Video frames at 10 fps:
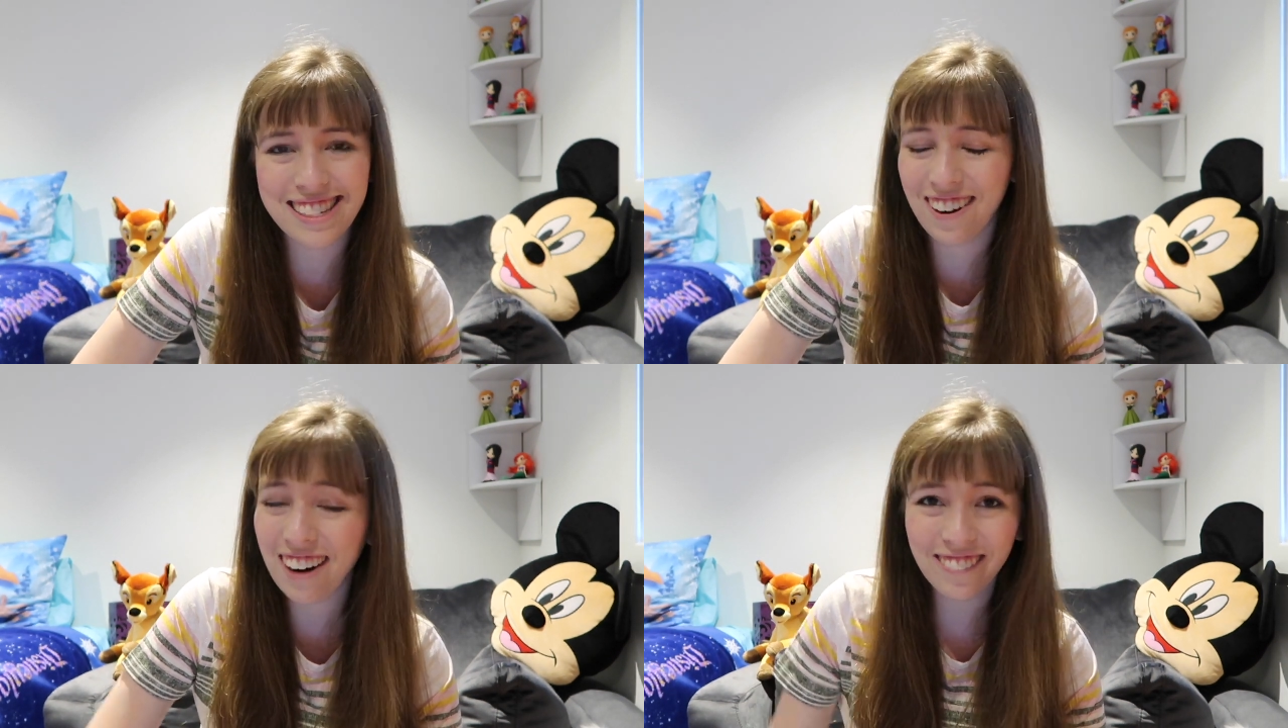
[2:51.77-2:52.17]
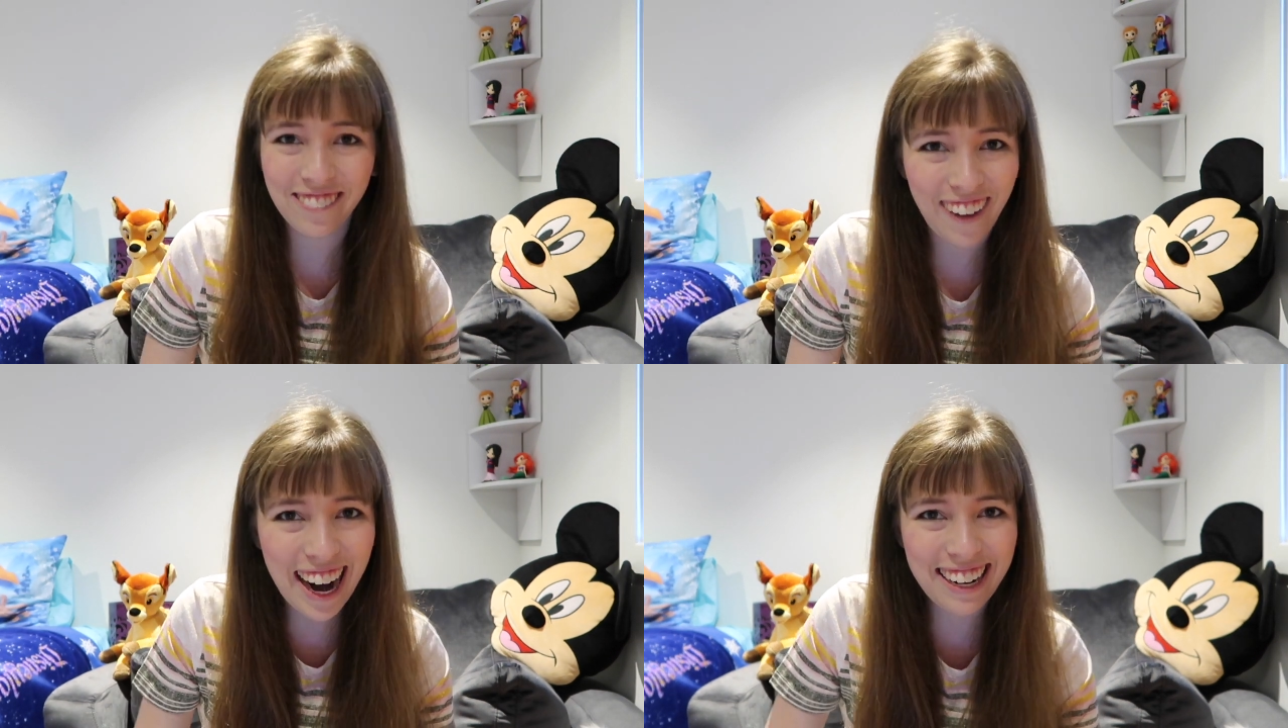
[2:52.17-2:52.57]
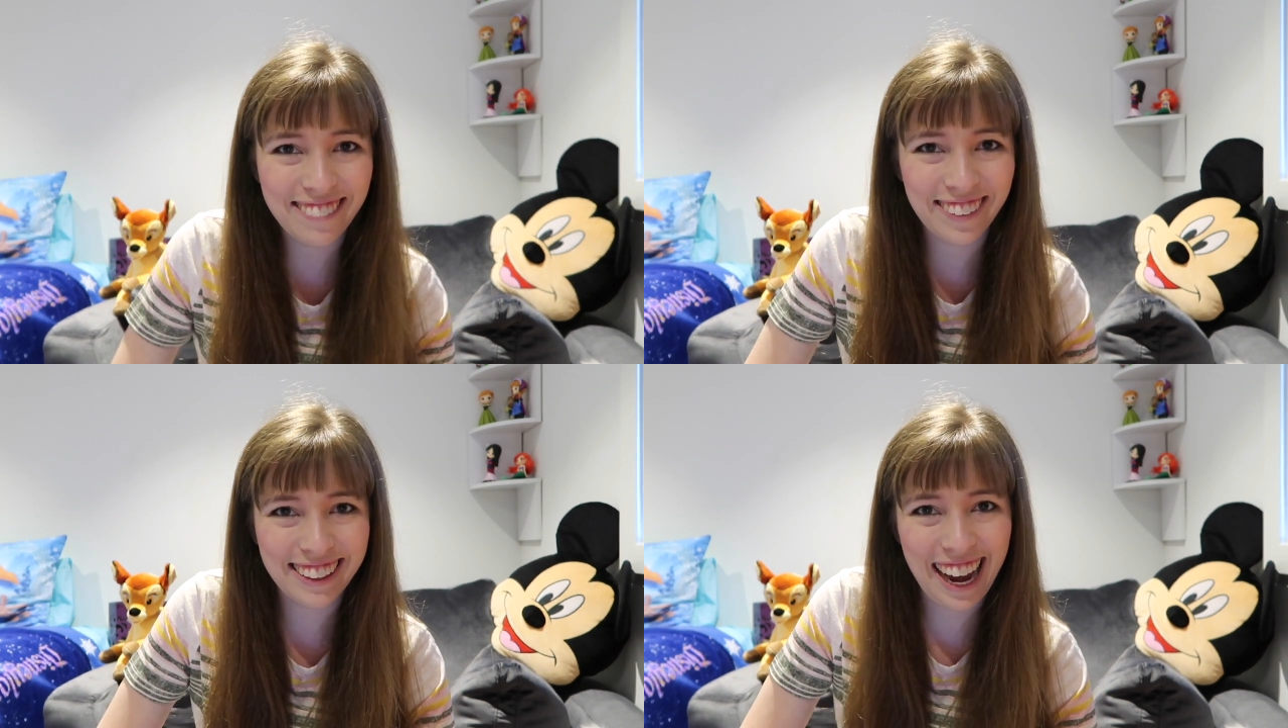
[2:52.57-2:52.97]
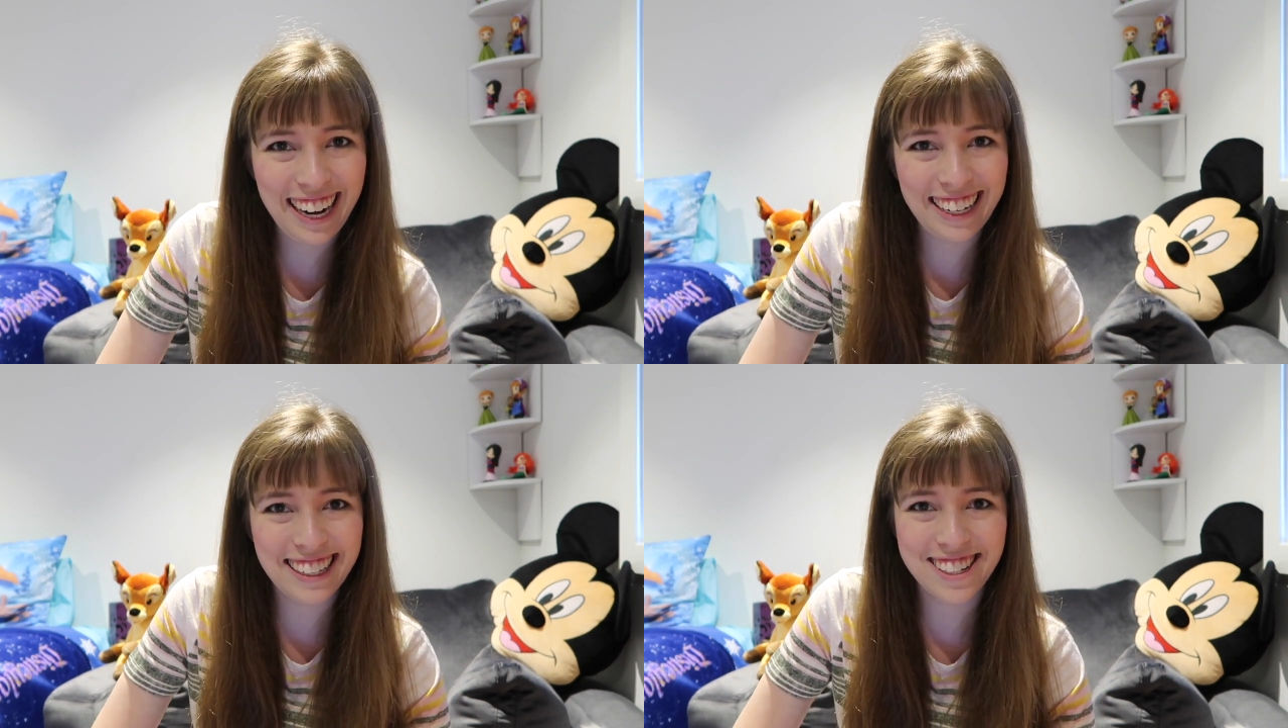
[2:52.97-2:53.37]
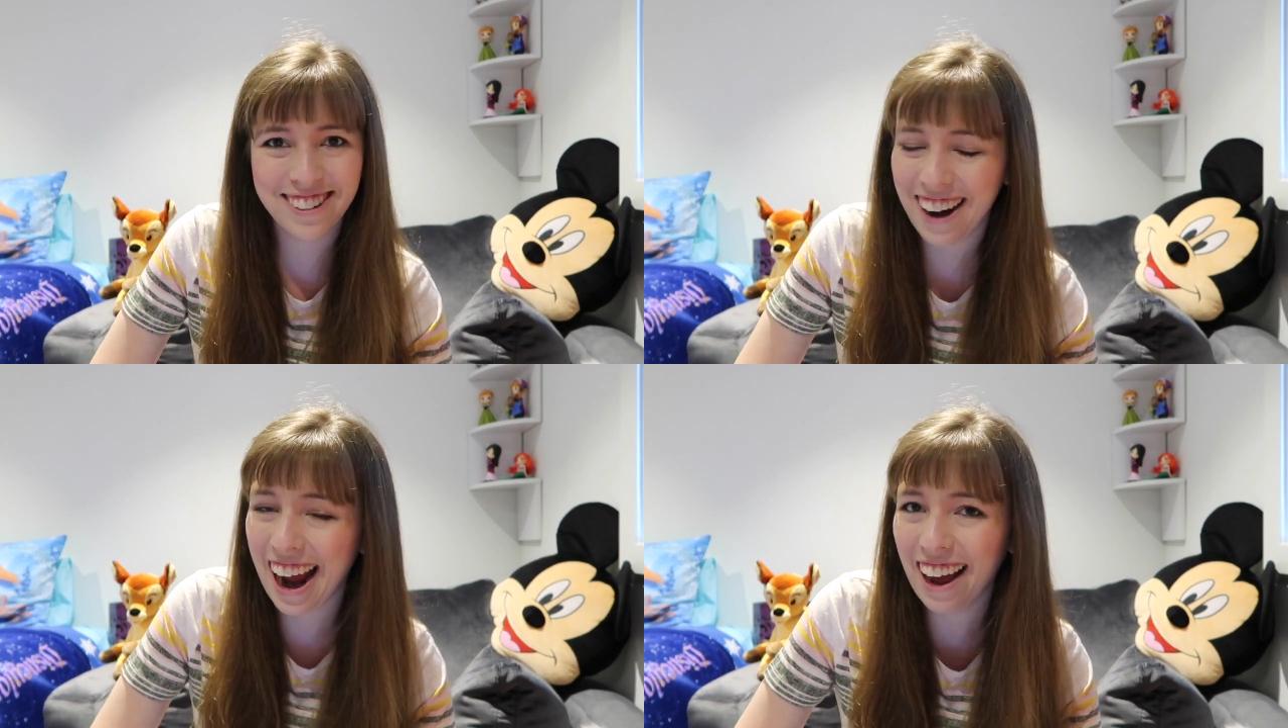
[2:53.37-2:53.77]
So I'm ready for Lady and the
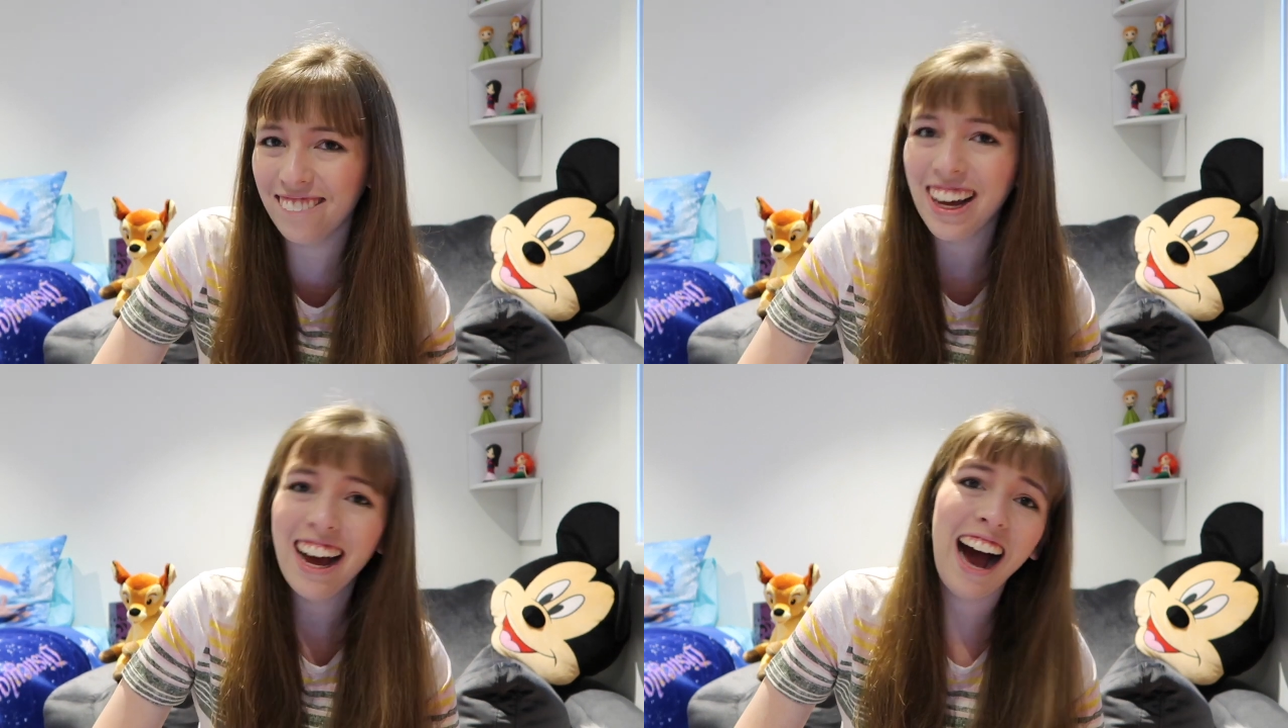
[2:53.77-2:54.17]
Tramp.